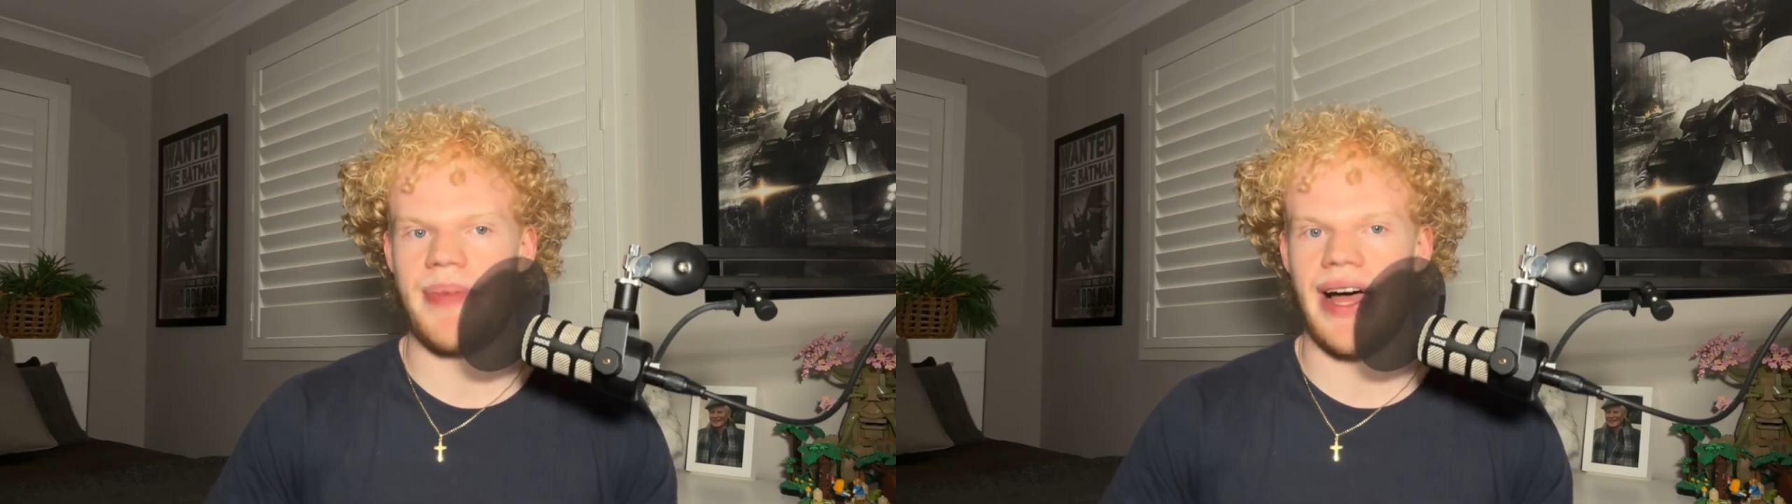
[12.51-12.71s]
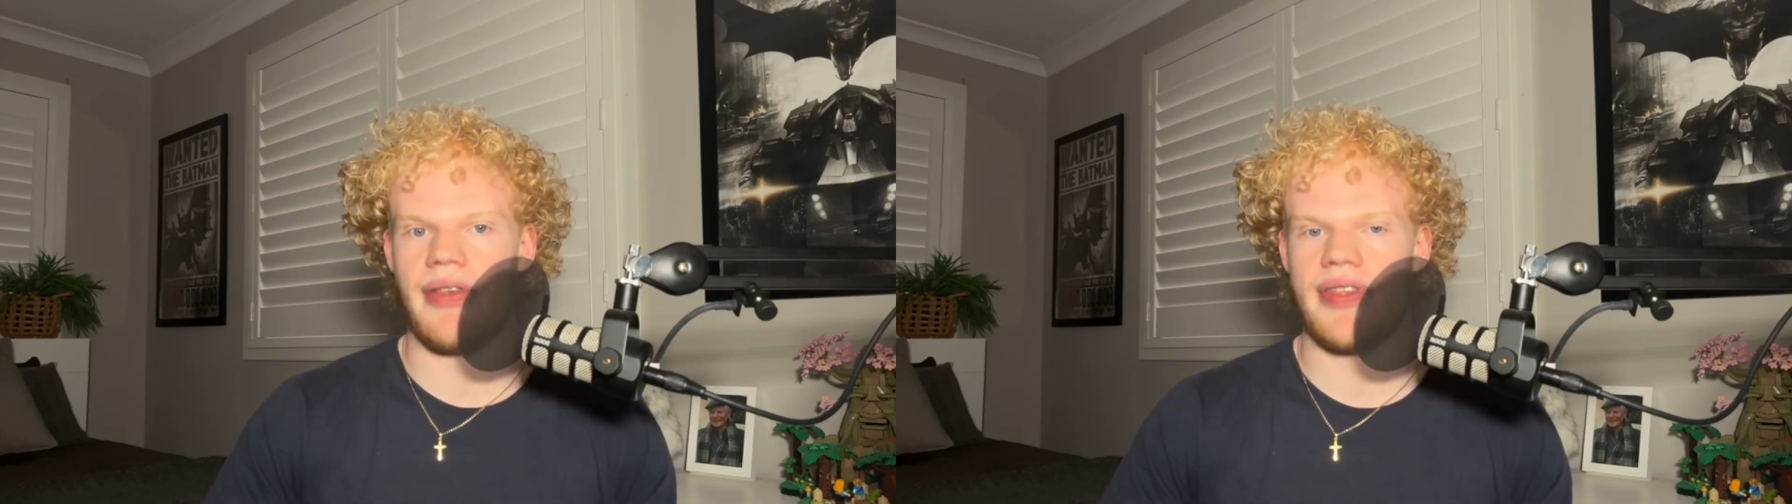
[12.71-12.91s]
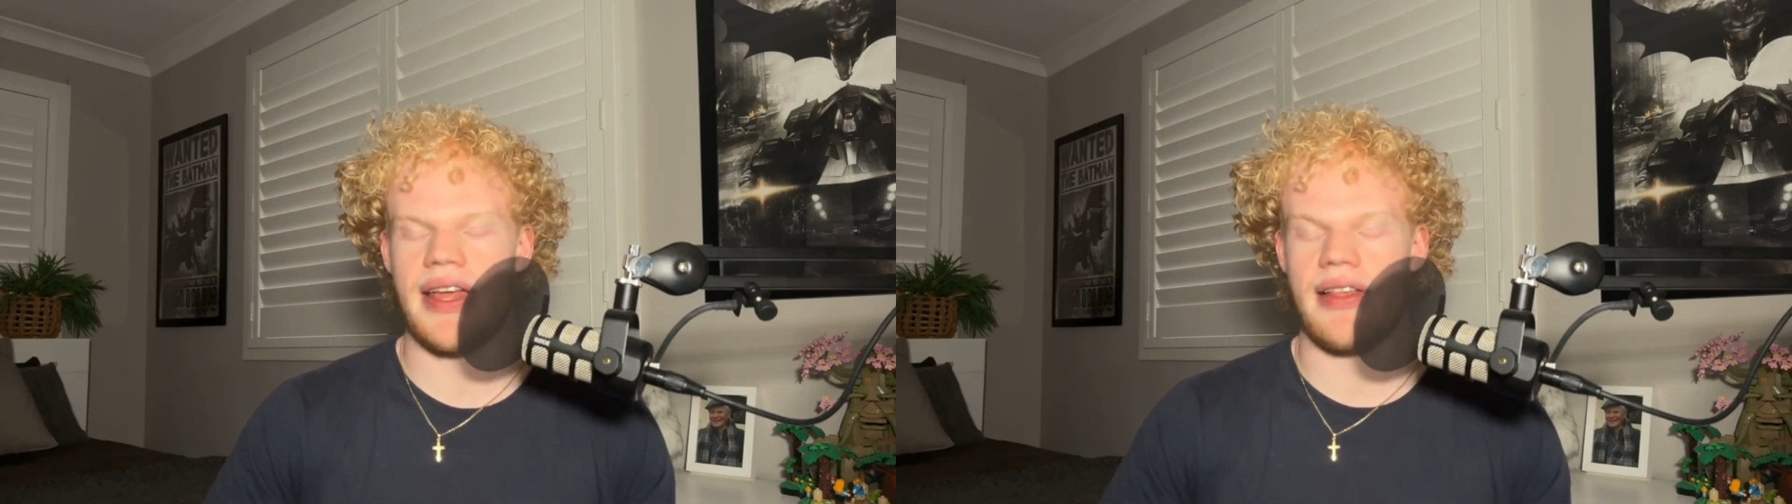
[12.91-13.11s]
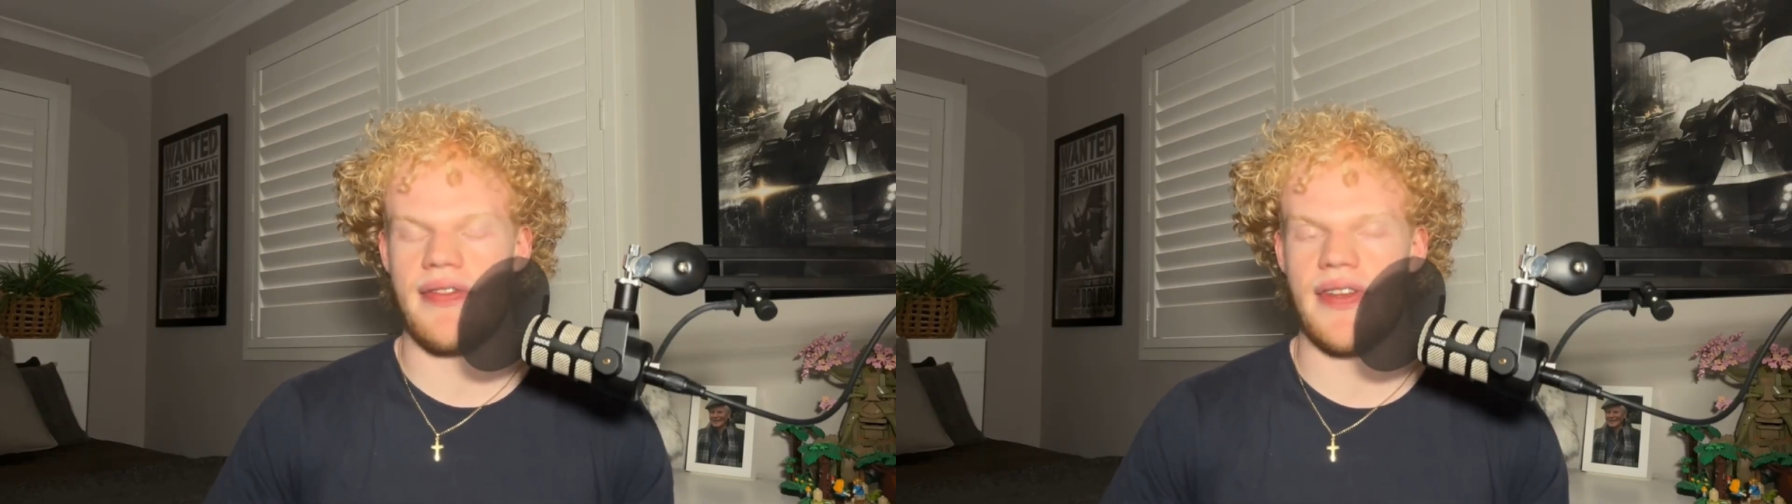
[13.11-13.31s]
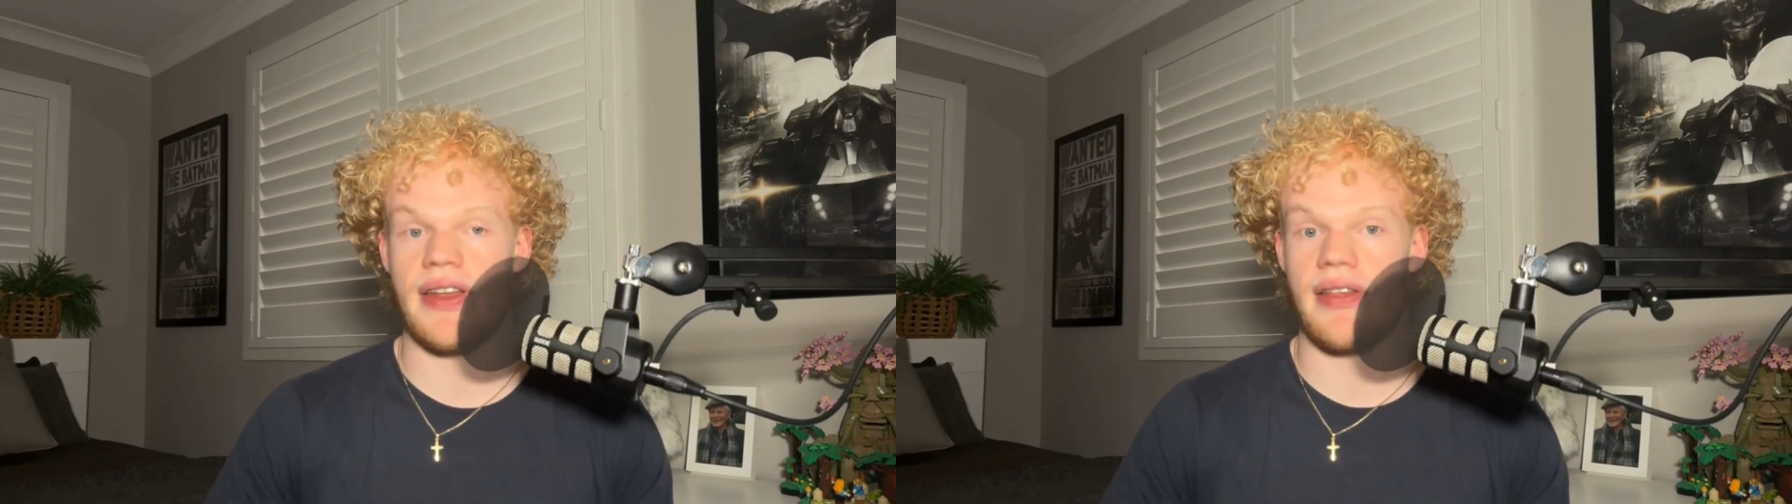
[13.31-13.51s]
Powersthetics
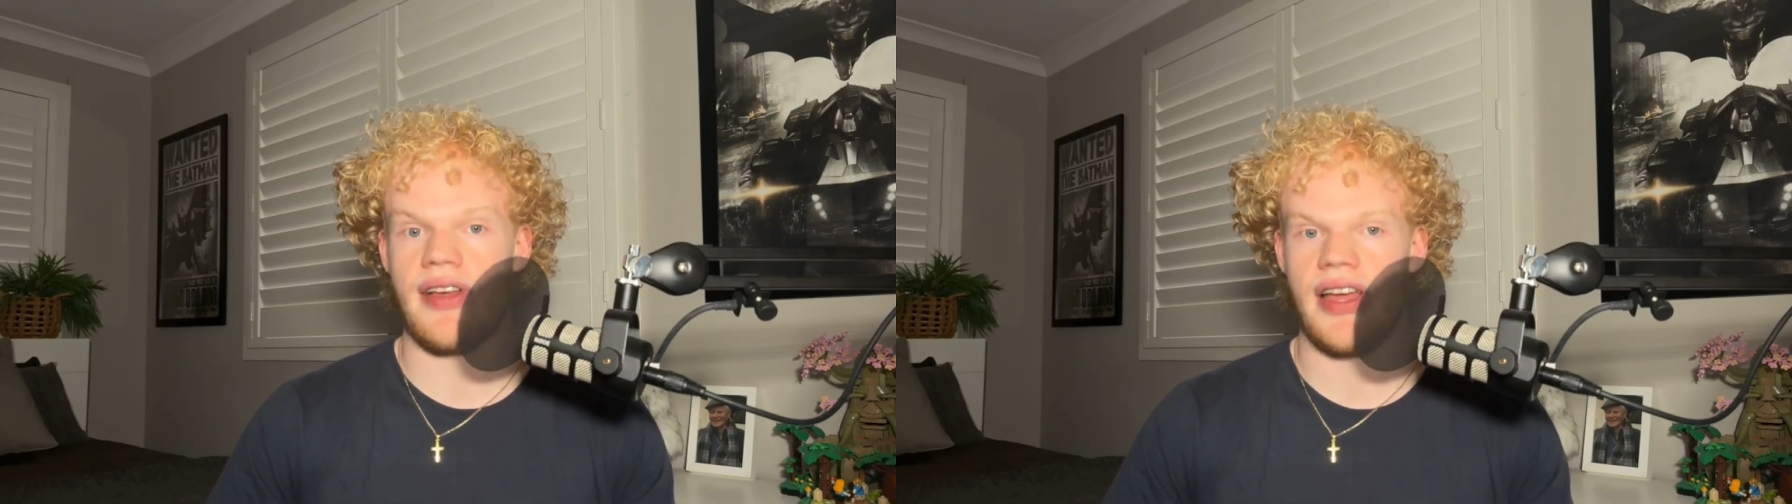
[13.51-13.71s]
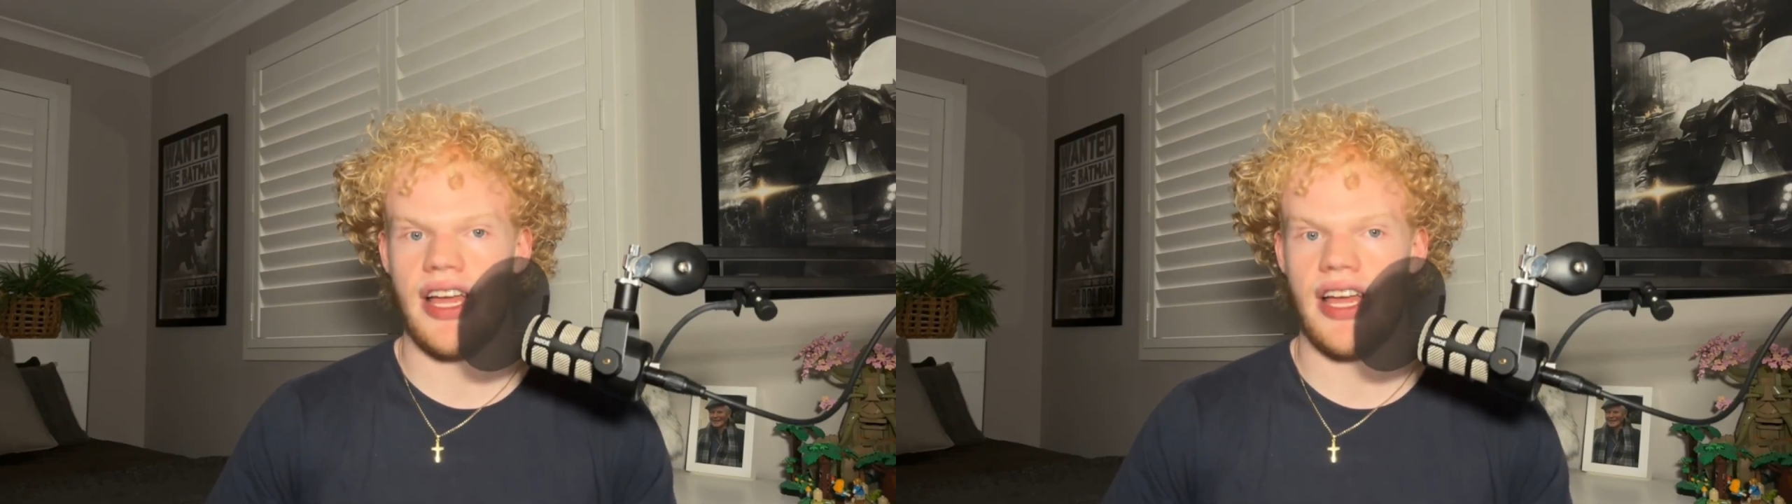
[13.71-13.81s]
Fitness,